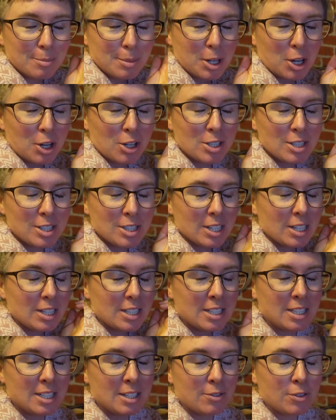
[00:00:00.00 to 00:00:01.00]
because I
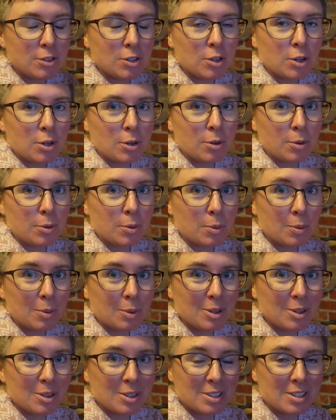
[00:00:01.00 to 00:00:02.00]
didn't even know
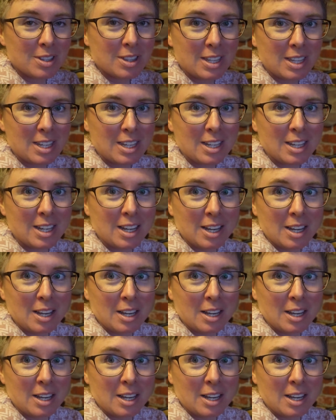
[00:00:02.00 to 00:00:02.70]
what the